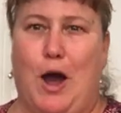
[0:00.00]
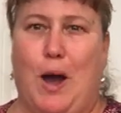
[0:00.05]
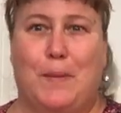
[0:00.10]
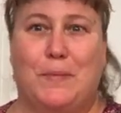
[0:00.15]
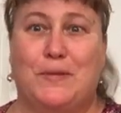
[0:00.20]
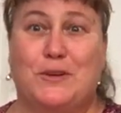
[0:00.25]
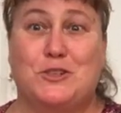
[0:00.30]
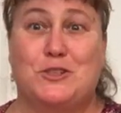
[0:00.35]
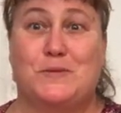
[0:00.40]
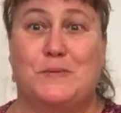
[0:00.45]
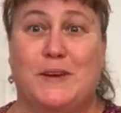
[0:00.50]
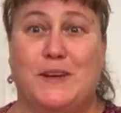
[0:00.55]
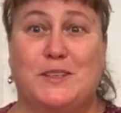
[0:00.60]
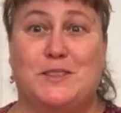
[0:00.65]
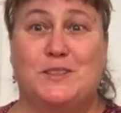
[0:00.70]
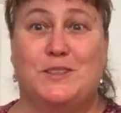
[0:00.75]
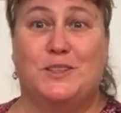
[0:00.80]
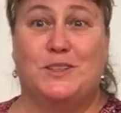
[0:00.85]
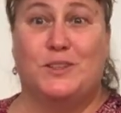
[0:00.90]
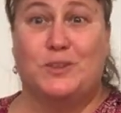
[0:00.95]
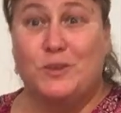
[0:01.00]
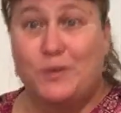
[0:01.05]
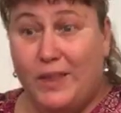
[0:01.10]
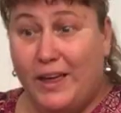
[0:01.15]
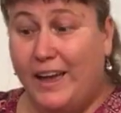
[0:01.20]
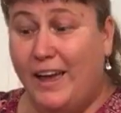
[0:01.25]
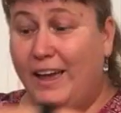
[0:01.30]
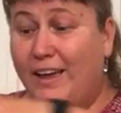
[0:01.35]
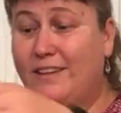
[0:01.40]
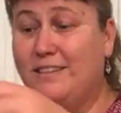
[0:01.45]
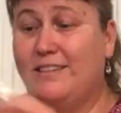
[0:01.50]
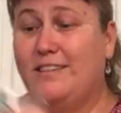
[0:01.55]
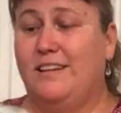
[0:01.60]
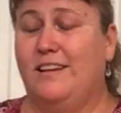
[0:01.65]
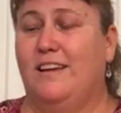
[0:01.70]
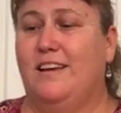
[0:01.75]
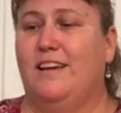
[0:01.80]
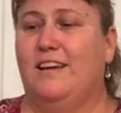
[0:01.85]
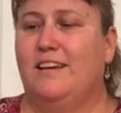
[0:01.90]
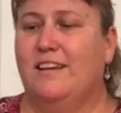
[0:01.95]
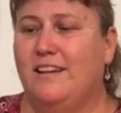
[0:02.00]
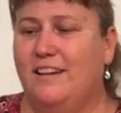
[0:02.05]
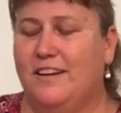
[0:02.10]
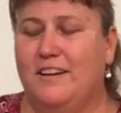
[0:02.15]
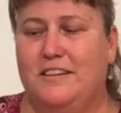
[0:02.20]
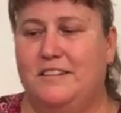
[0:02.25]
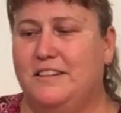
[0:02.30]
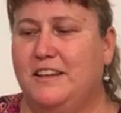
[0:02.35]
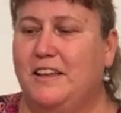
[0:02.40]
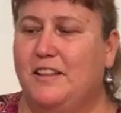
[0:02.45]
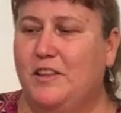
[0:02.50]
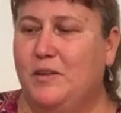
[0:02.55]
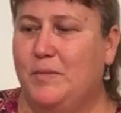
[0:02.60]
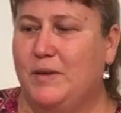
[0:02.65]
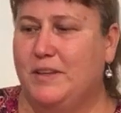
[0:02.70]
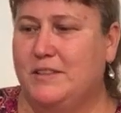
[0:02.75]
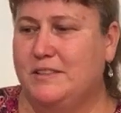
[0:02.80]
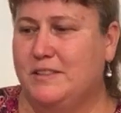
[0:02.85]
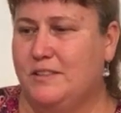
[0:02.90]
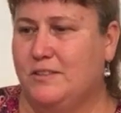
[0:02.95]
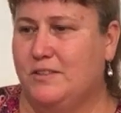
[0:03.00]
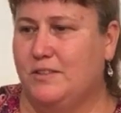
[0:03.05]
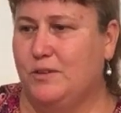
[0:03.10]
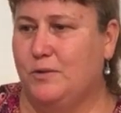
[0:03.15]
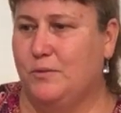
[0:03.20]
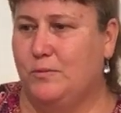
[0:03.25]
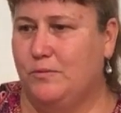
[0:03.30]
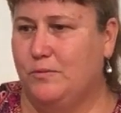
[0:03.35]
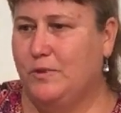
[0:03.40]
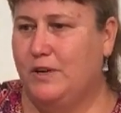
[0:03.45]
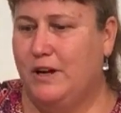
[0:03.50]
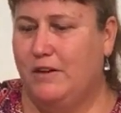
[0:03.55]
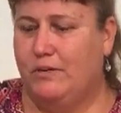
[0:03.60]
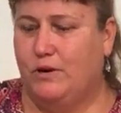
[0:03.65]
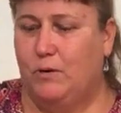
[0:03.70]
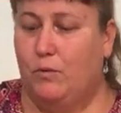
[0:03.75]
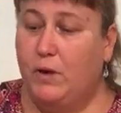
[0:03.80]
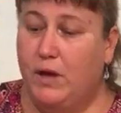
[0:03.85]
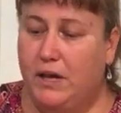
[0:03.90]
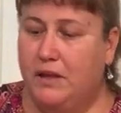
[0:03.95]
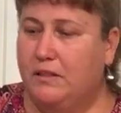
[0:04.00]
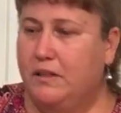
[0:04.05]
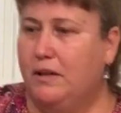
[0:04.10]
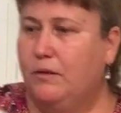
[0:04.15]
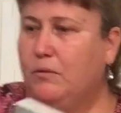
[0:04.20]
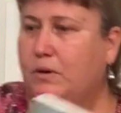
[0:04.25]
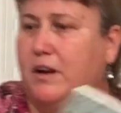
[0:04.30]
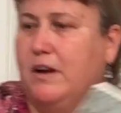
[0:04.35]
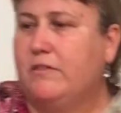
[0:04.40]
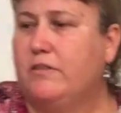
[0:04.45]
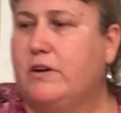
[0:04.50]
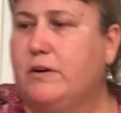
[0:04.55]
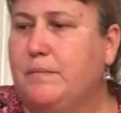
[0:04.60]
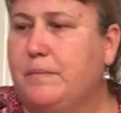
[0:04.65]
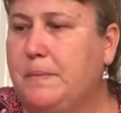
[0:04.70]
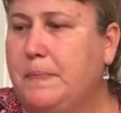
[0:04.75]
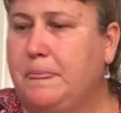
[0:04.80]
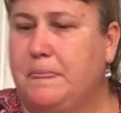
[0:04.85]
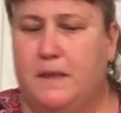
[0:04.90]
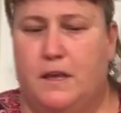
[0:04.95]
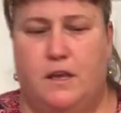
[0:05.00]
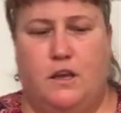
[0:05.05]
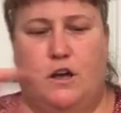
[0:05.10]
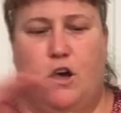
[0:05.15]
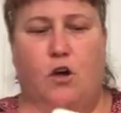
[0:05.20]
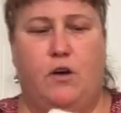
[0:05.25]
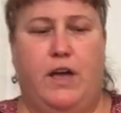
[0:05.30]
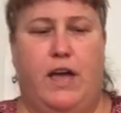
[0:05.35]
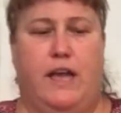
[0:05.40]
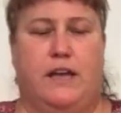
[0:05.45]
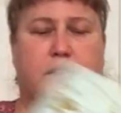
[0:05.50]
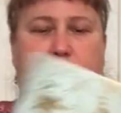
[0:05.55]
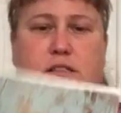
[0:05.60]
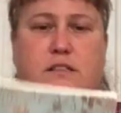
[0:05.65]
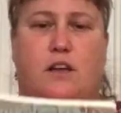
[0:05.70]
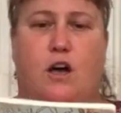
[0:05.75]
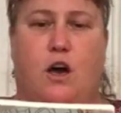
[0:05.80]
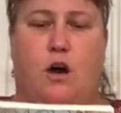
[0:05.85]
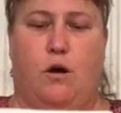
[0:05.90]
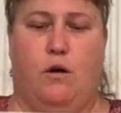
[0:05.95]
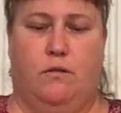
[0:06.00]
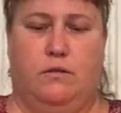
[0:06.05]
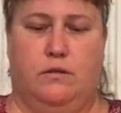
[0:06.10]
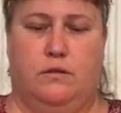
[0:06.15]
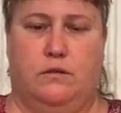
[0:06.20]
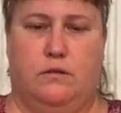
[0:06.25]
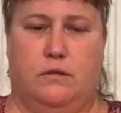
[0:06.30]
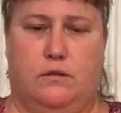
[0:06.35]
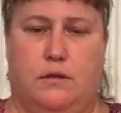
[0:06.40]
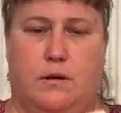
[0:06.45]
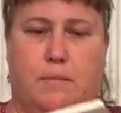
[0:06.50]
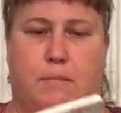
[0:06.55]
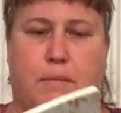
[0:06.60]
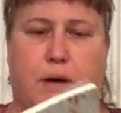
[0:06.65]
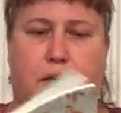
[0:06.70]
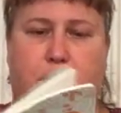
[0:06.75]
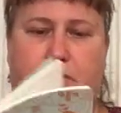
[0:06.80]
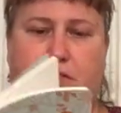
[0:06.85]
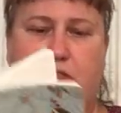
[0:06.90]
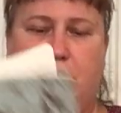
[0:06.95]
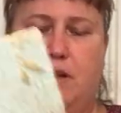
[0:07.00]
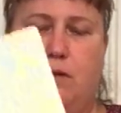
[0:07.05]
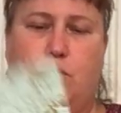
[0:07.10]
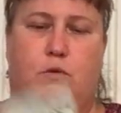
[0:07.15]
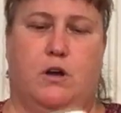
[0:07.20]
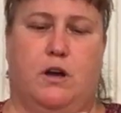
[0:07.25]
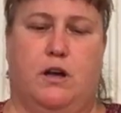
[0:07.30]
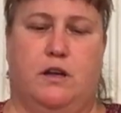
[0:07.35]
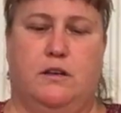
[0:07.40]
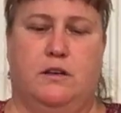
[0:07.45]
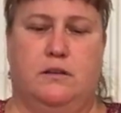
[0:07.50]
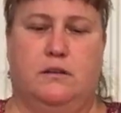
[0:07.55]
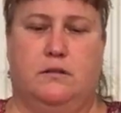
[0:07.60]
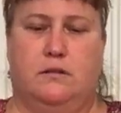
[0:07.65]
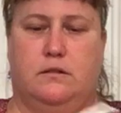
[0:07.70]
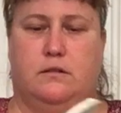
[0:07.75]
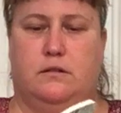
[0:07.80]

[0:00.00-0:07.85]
proper space to do that on a daily basis or whatever, weekly, whatever. Okay, so the monthly one